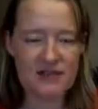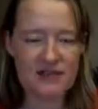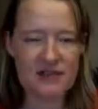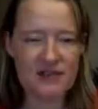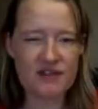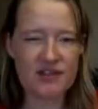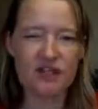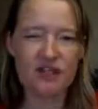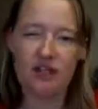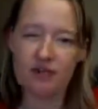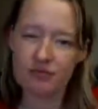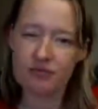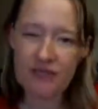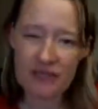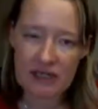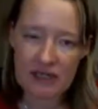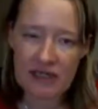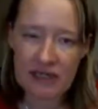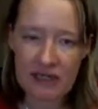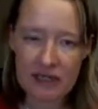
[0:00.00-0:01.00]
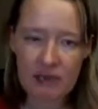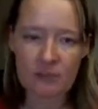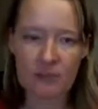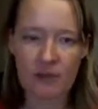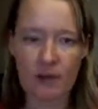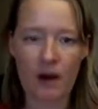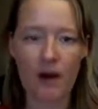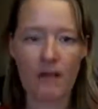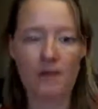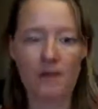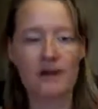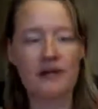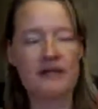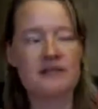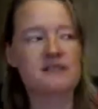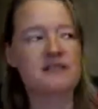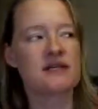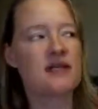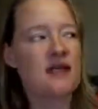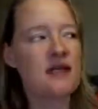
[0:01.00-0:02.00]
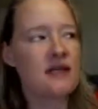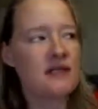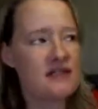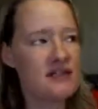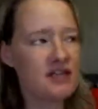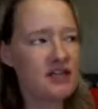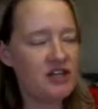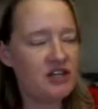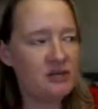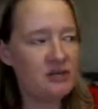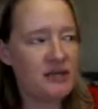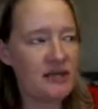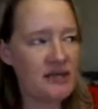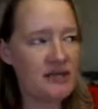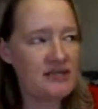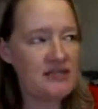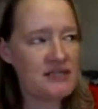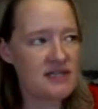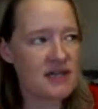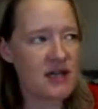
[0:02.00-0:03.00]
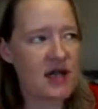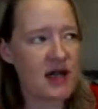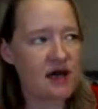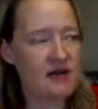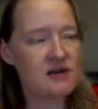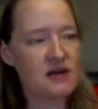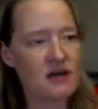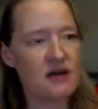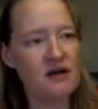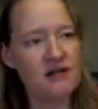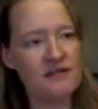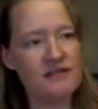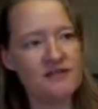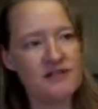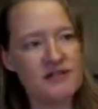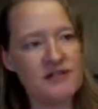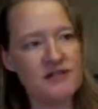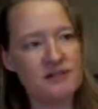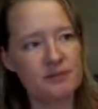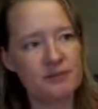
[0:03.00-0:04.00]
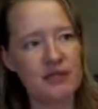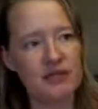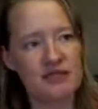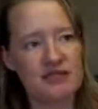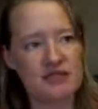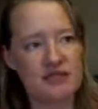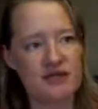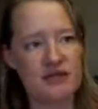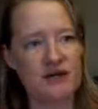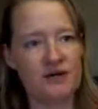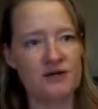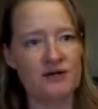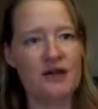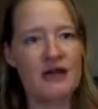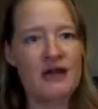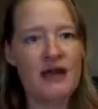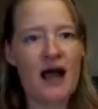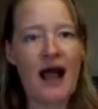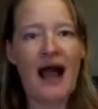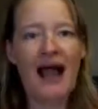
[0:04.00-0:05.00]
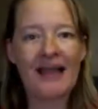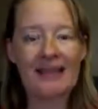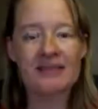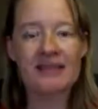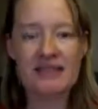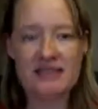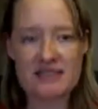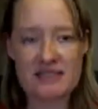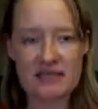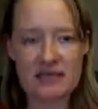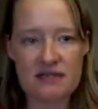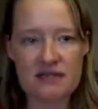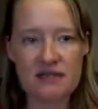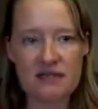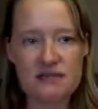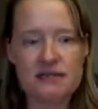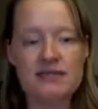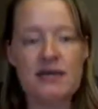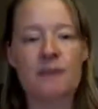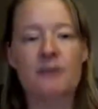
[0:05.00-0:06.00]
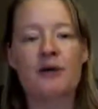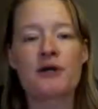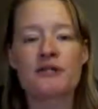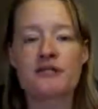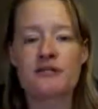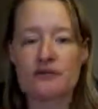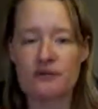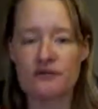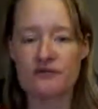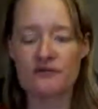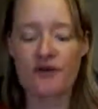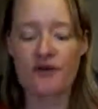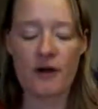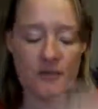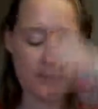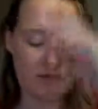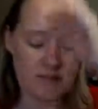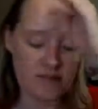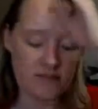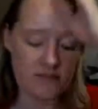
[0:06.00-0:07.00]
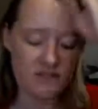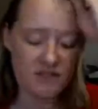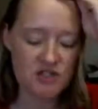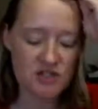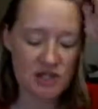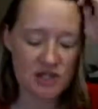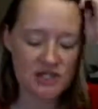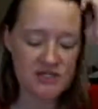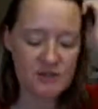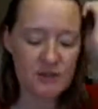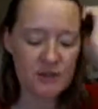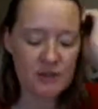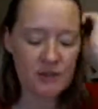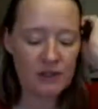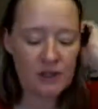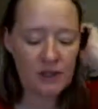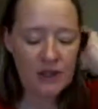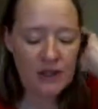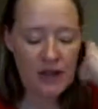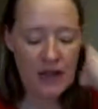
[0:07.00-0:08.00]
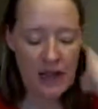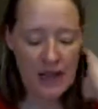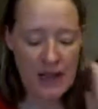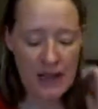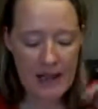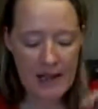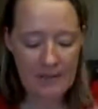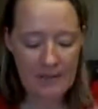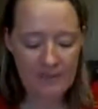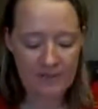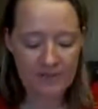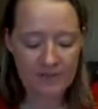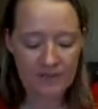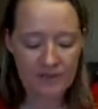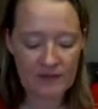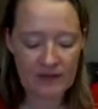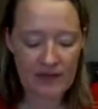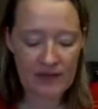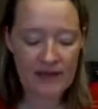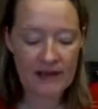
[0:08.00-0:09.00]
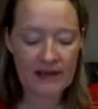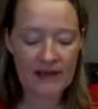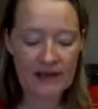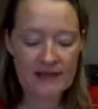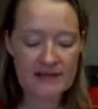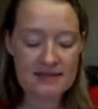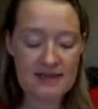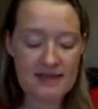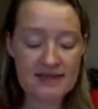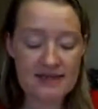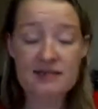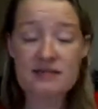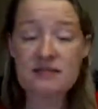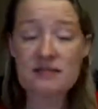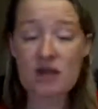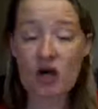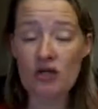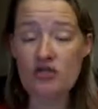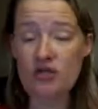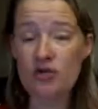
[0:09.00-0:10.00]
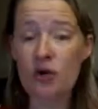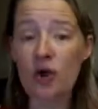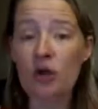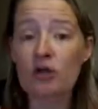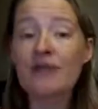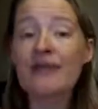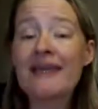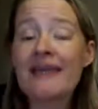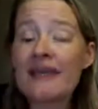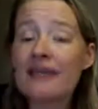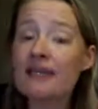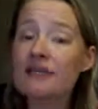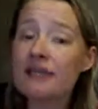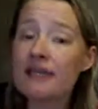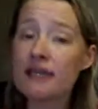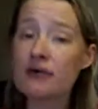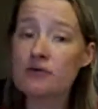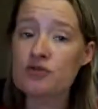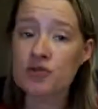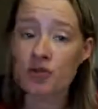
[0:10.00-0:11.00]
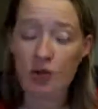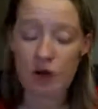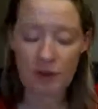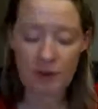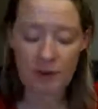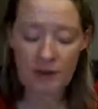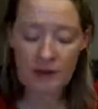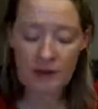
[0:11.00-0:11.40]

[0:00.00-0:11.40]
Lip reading: the unique properties that you get out of the bloodstone, I list it separate from the jasper. And it's also called heliotrope.